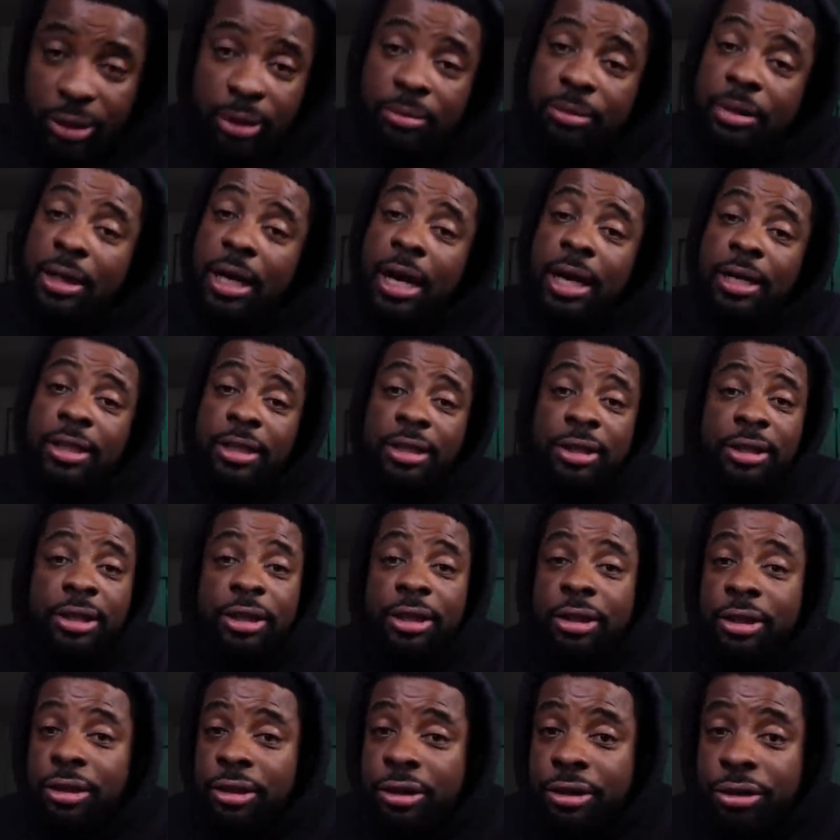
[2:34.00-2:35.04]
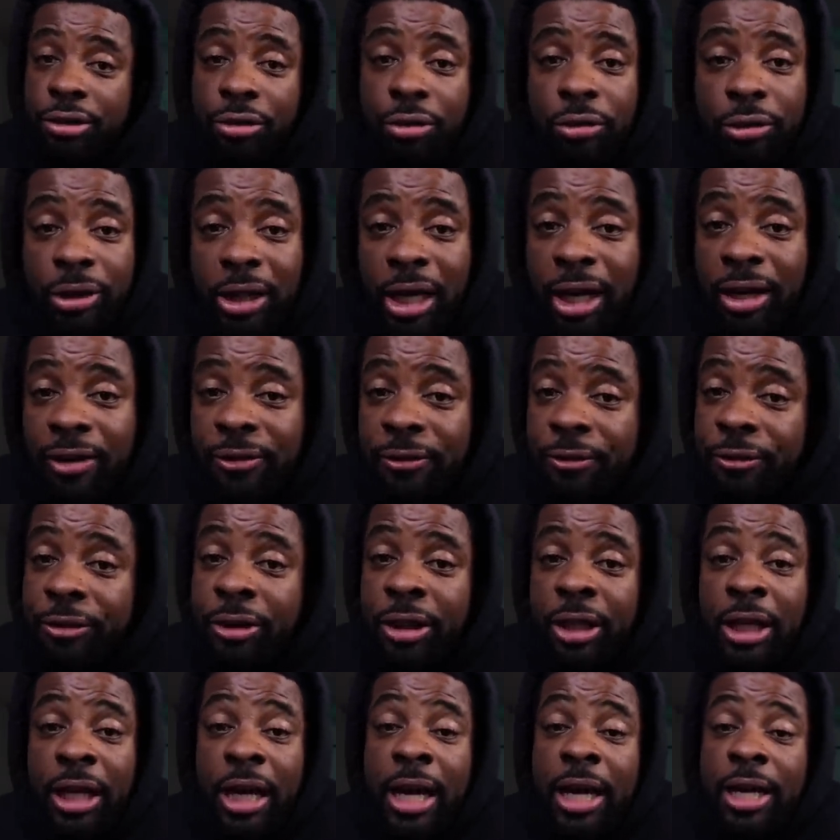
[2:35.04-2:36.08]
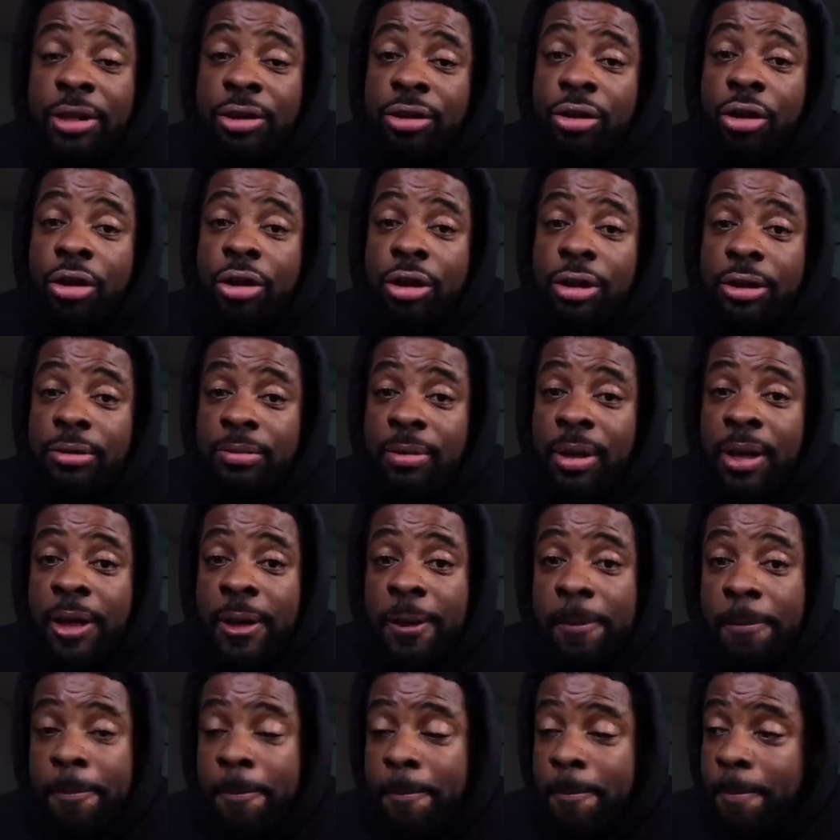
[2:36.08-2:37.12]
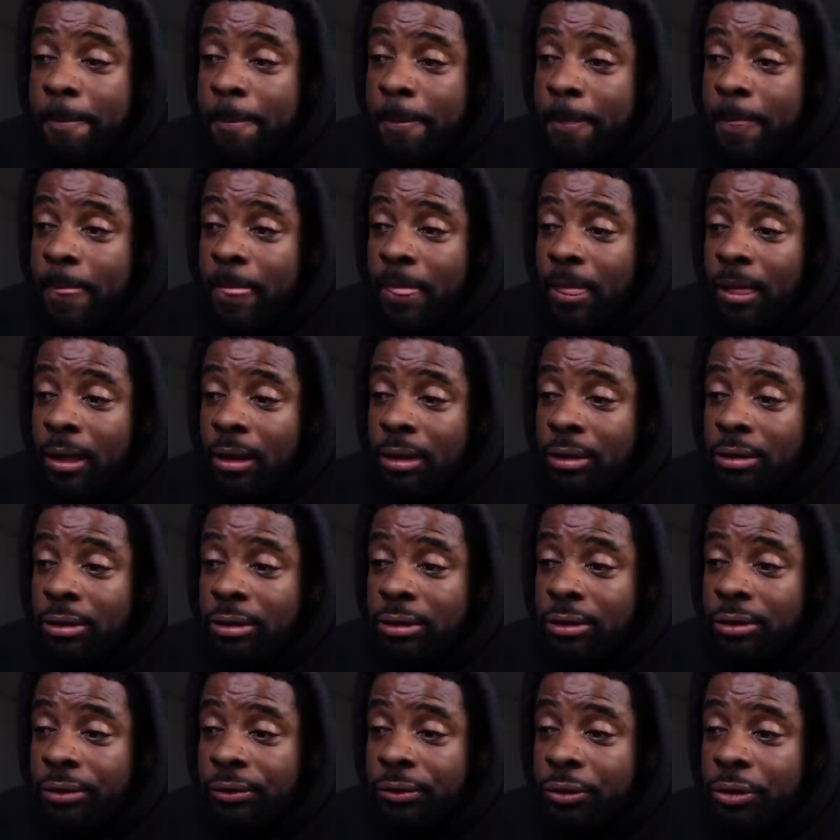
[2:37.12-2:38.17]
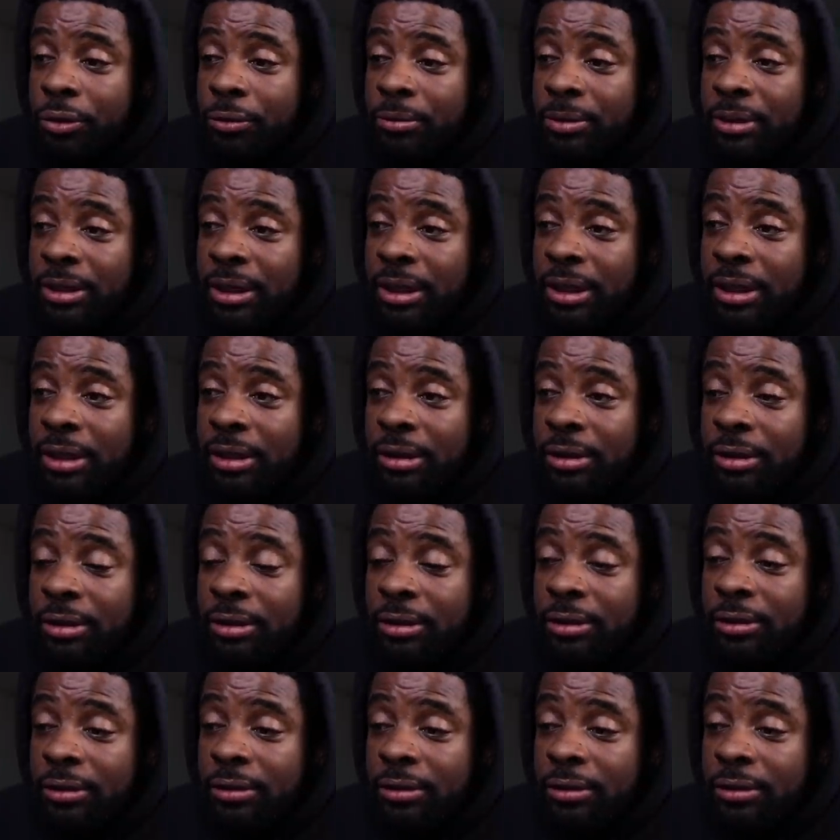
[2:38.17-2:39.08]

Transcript: of y'all just need to control y'all freaky ass thoughts, man. You feel what I'm saying?